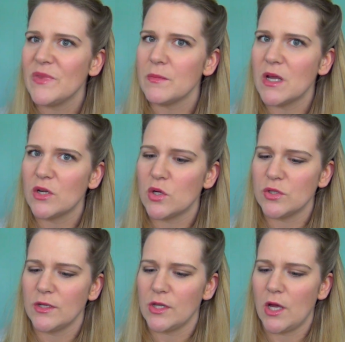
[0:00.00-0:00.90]
I'm not a
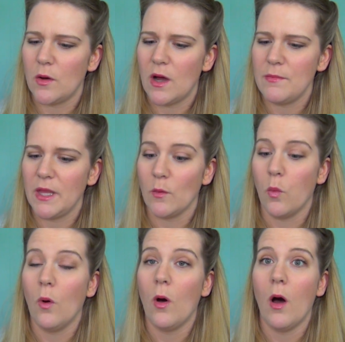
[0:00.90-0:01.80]
golden glow. I'm like,
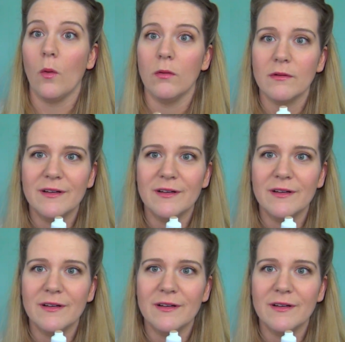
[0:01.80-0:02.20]
whoa.